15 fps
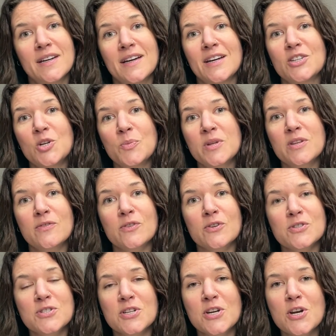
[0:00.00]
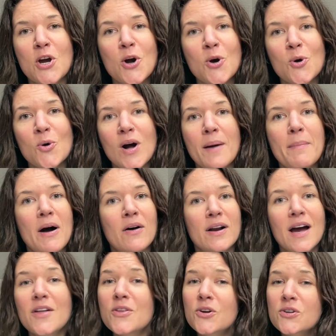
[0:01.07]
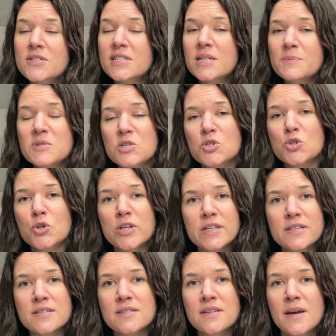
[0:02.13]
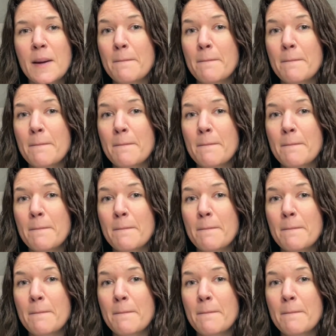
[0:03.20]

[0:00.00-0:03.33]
and you'll be the first to know about other tips, tricks,